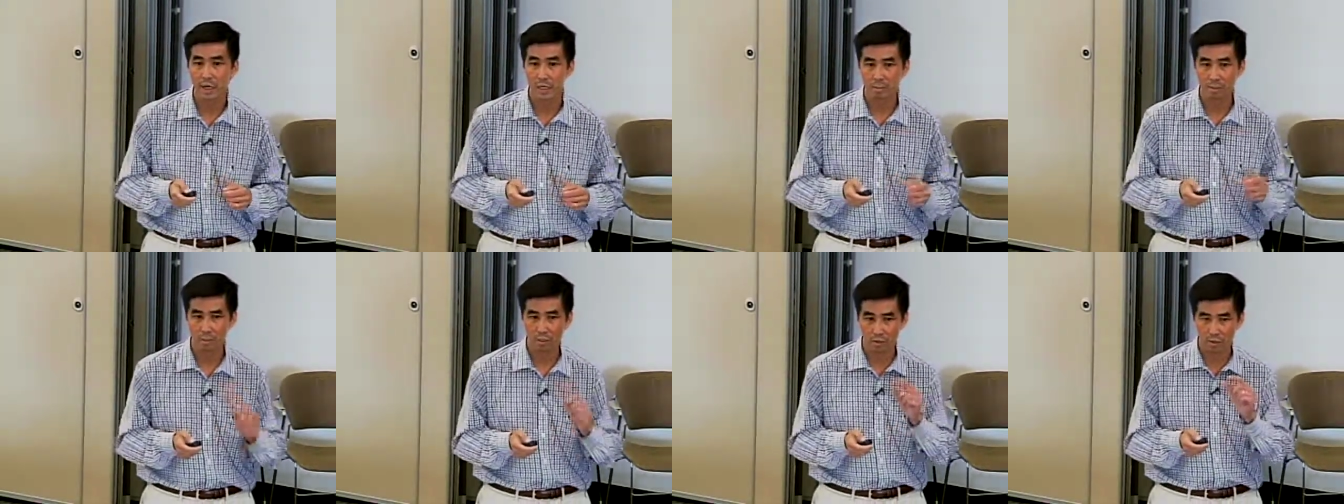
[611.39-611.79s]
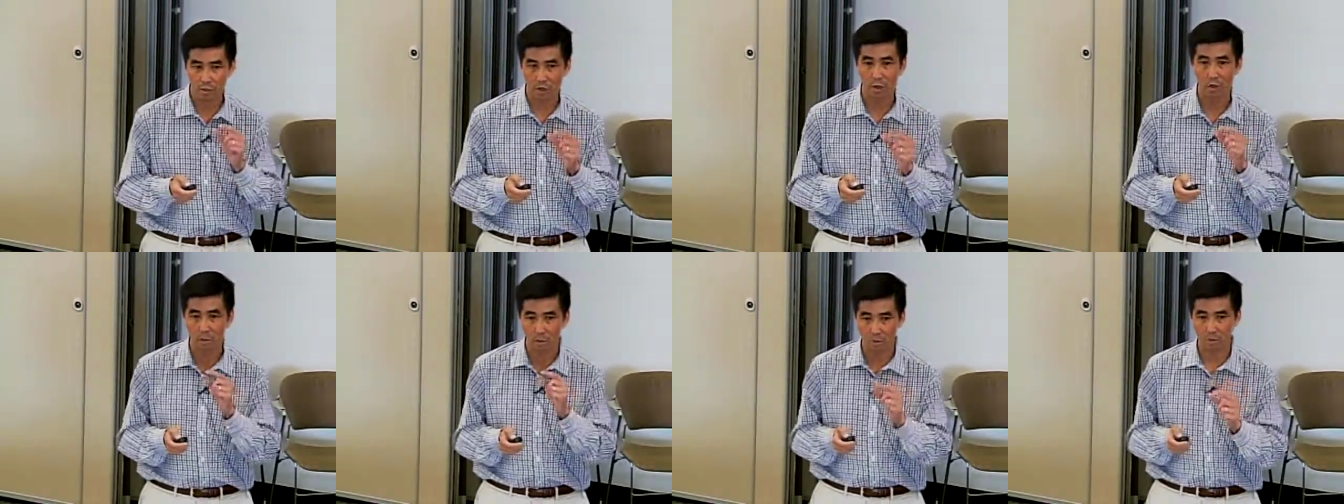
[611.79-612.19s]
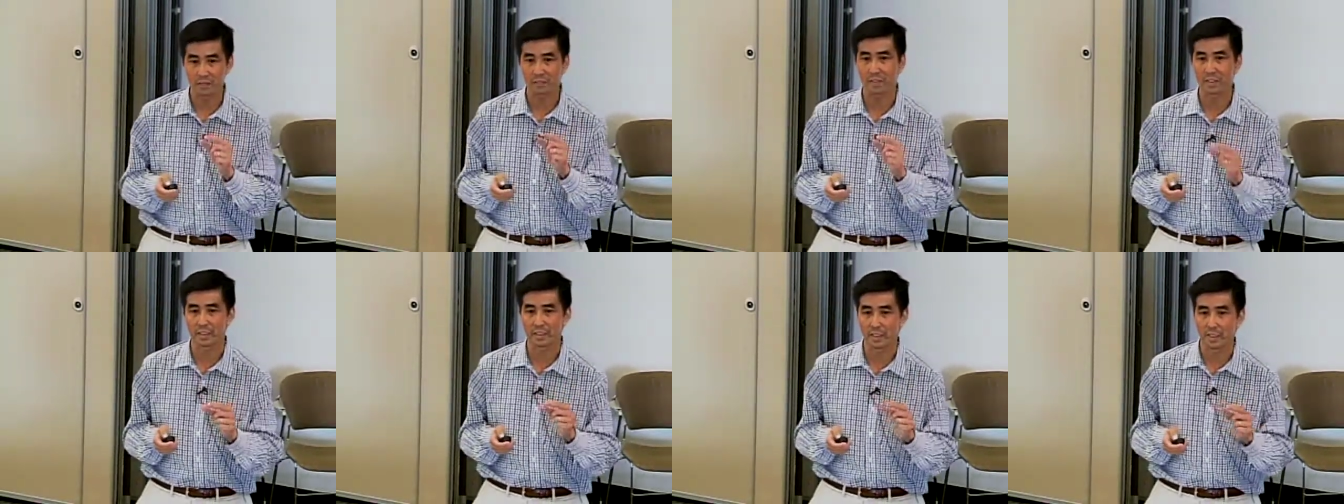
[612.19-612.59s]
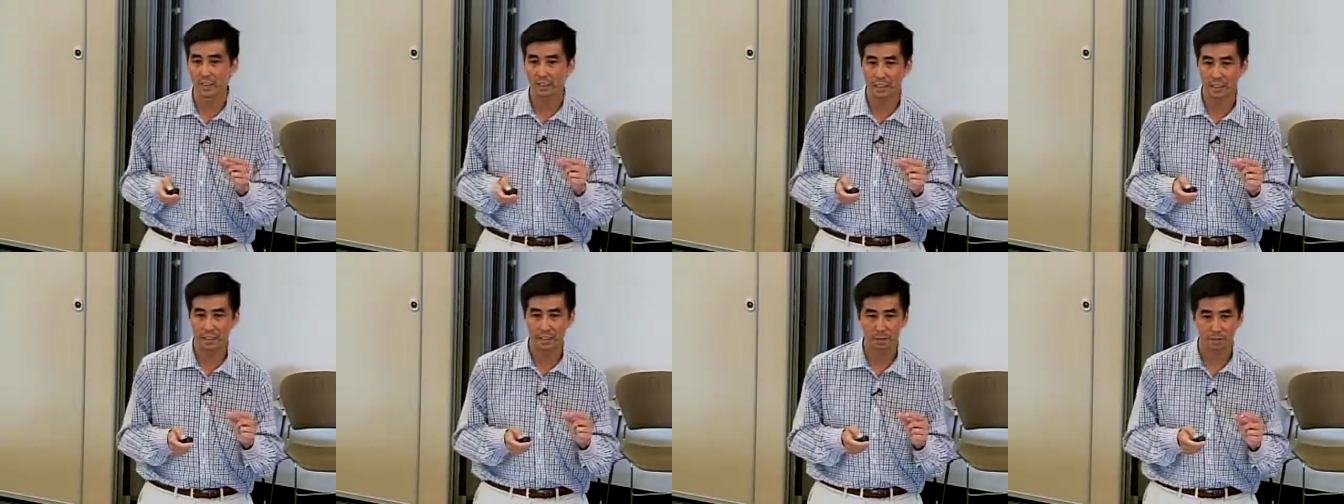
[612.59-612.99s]
I mean, there are groups of kids
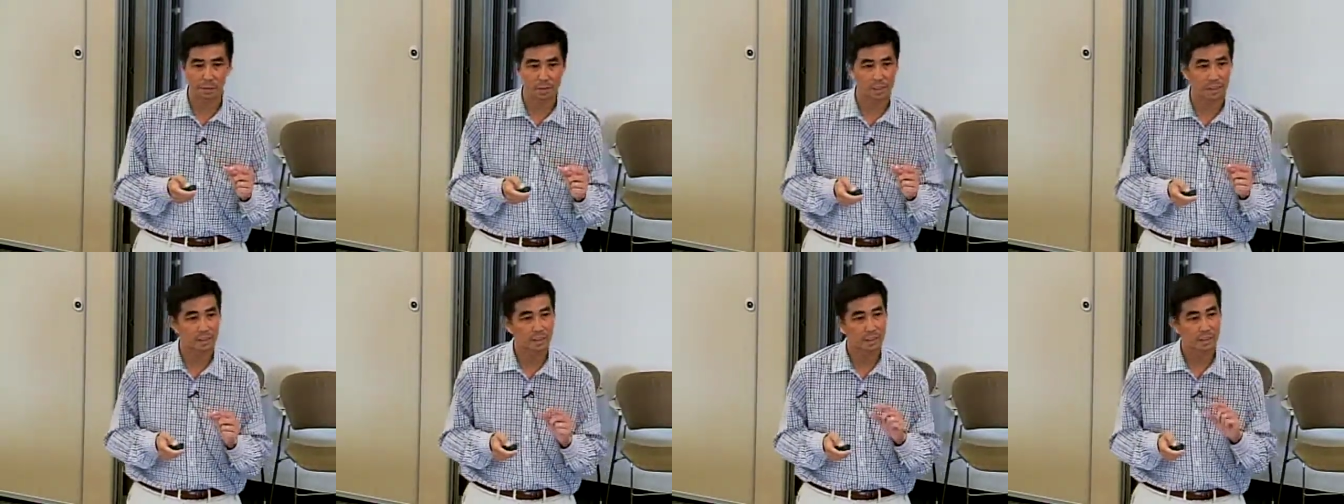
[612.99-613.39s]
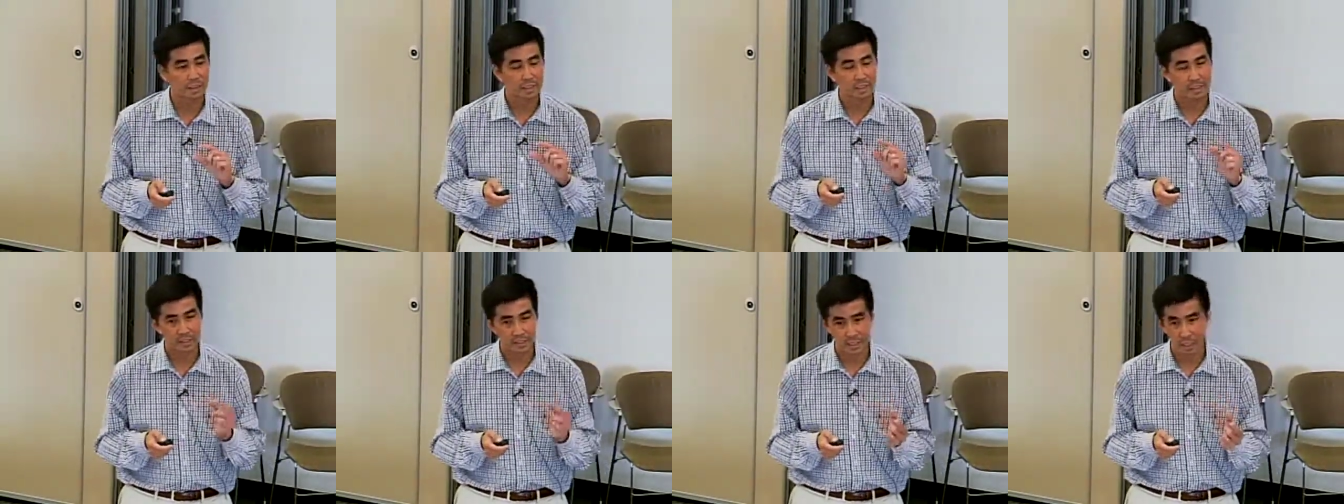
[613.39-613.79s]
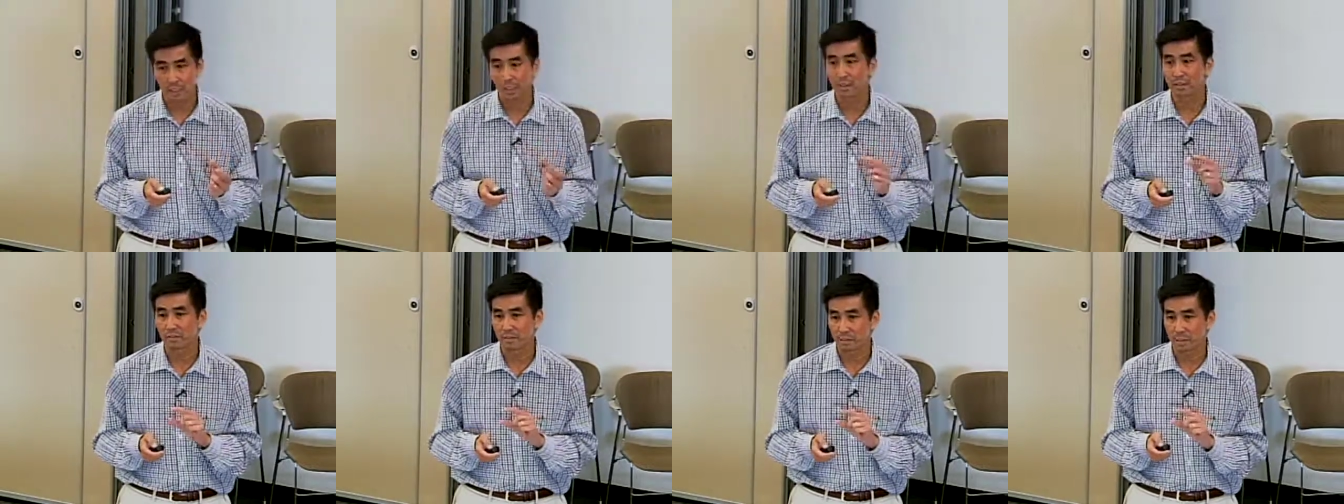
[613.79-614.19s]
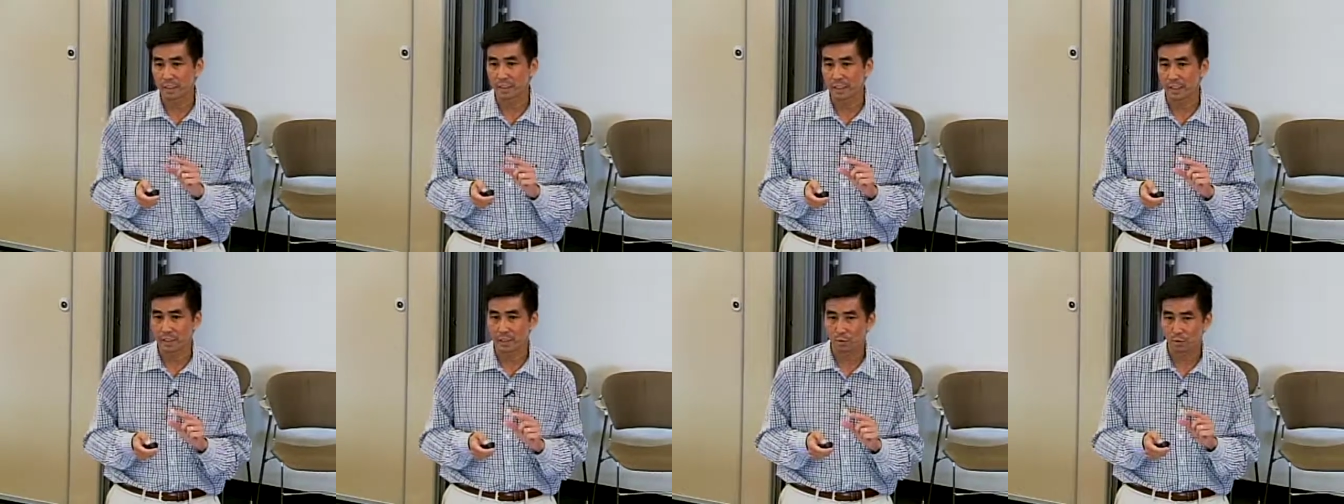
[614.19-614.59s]
like this, but it's not clear from the
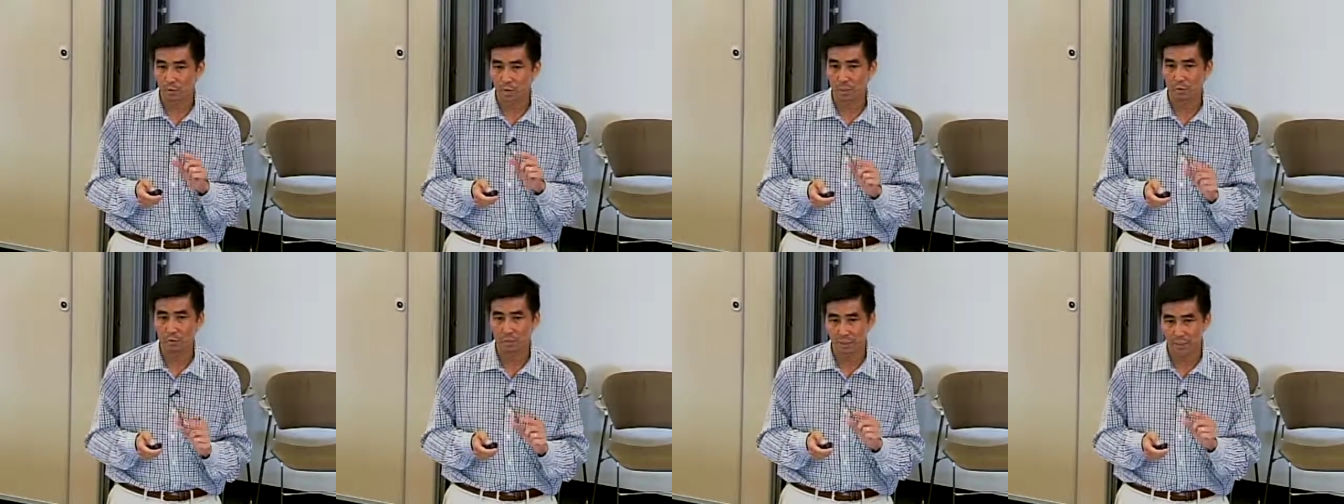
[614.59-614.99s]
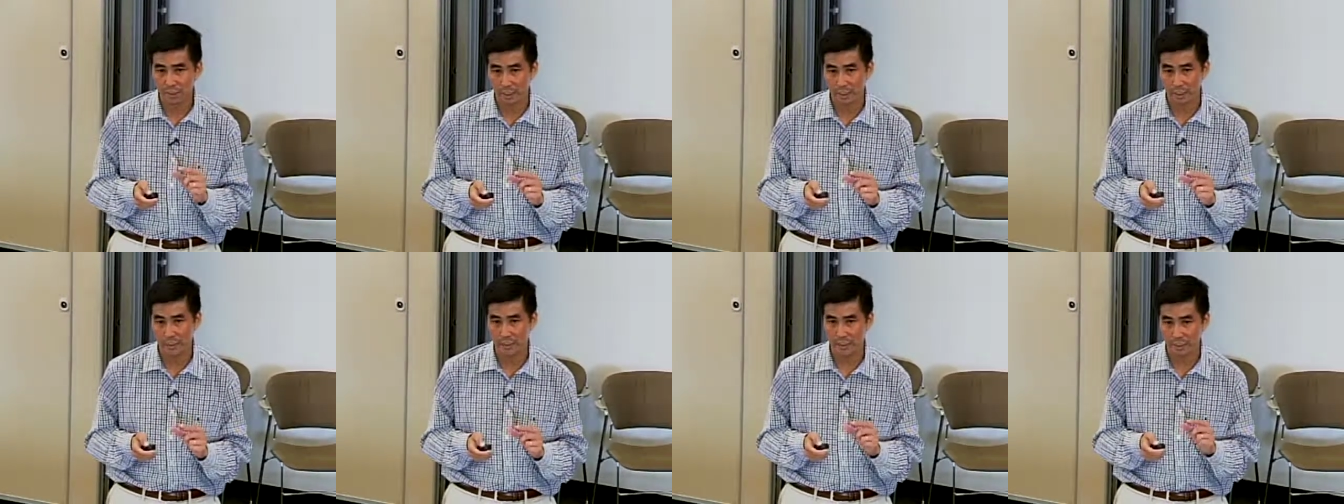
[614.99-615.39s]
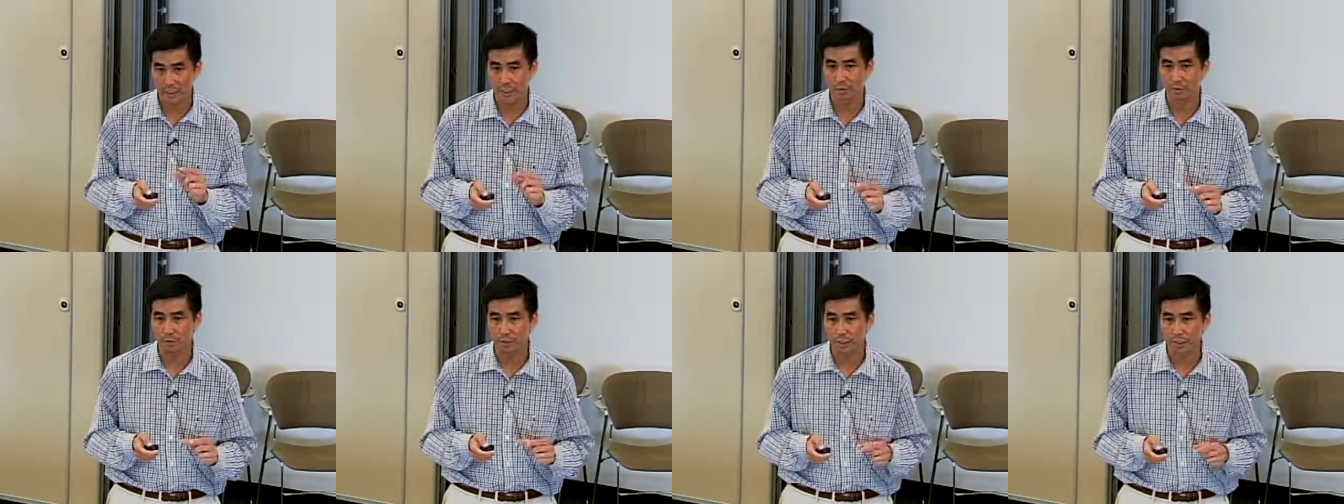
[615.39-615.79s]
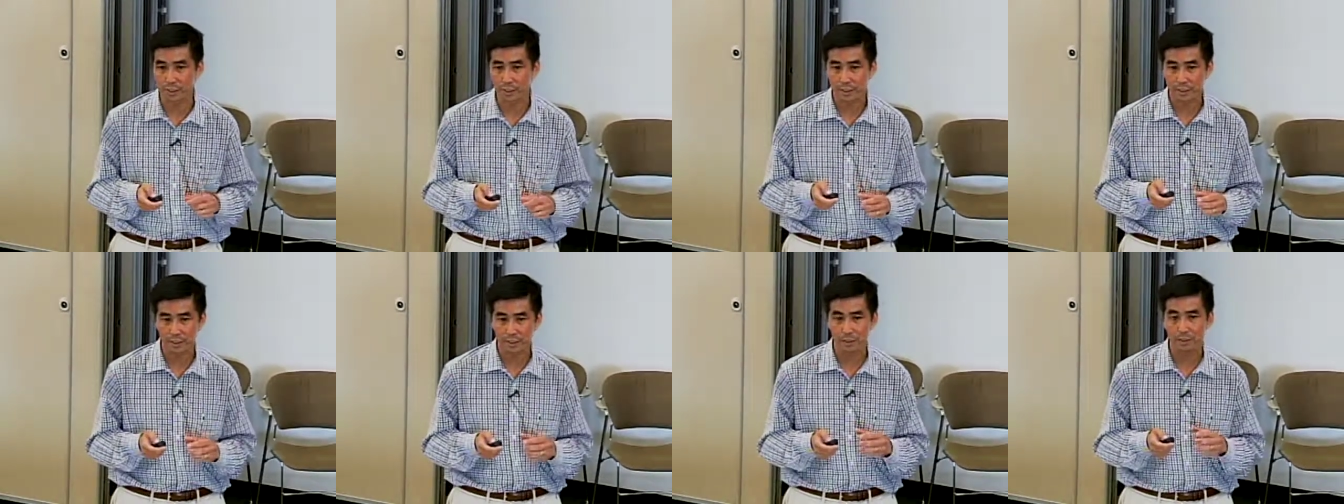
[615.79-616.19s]
studies what percentage of the kids with
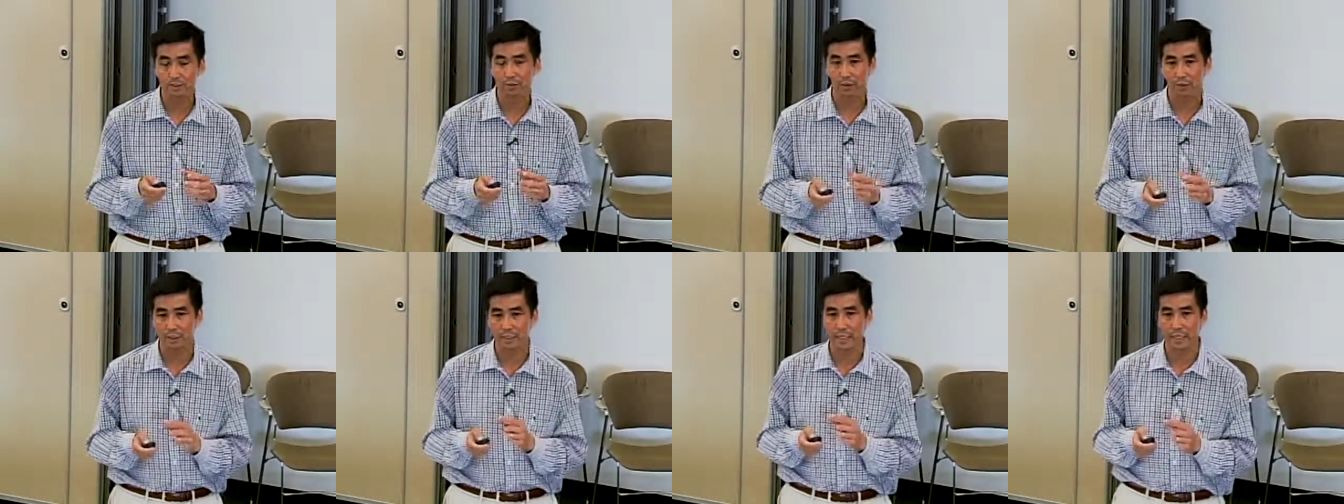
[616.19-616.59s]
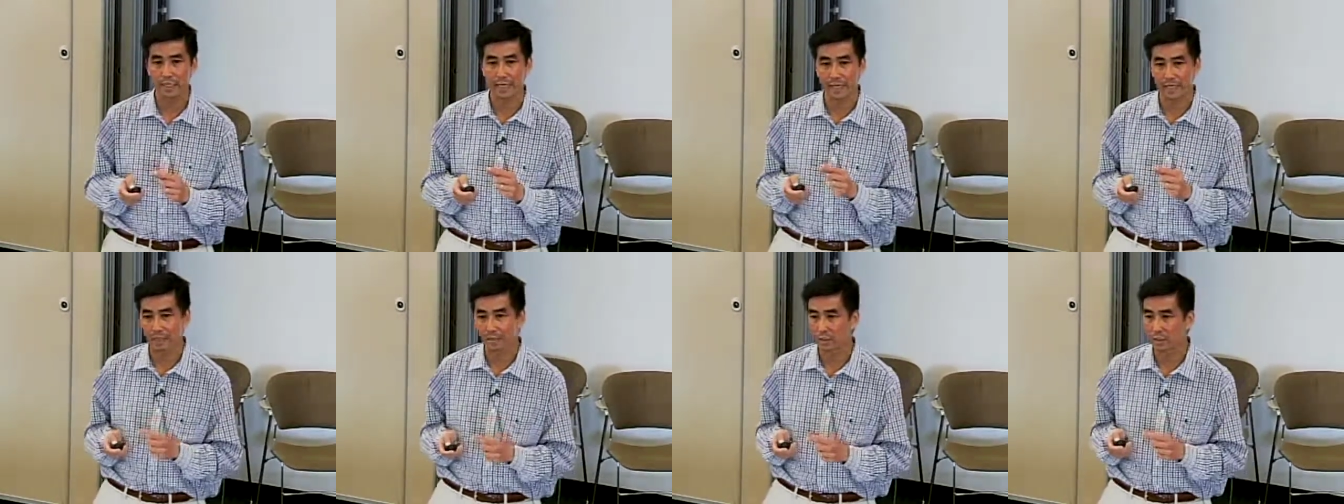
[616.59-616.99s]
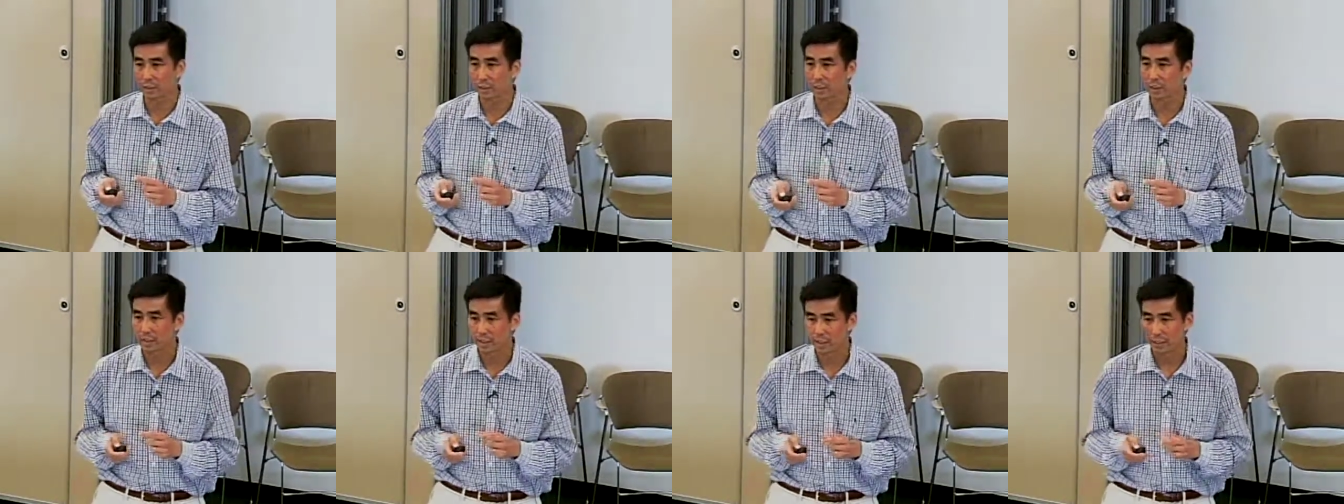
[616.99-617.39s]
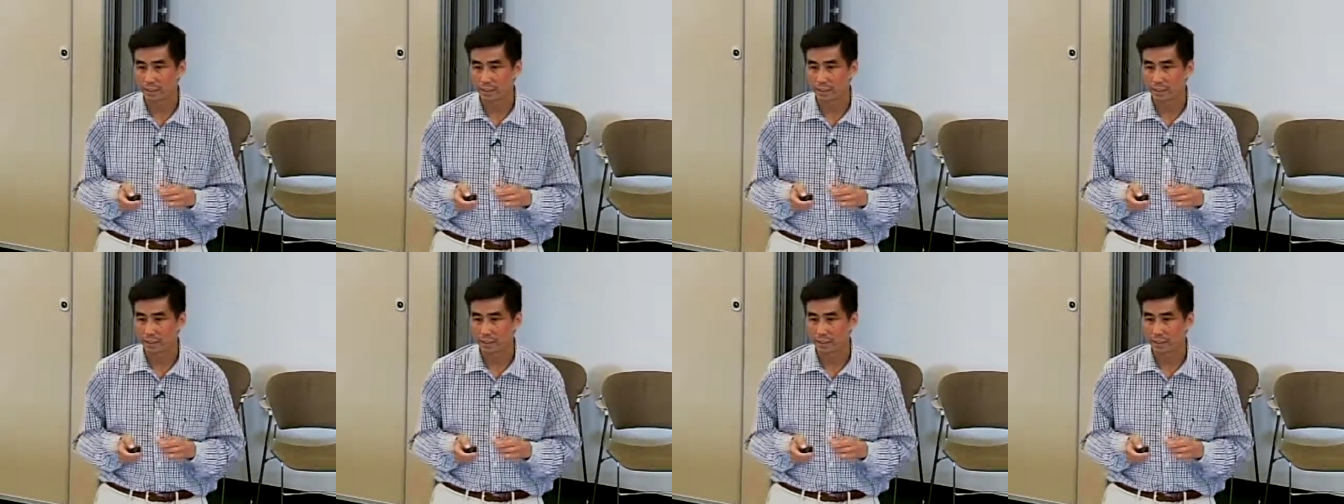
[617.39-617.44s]
ADHD fall into that category.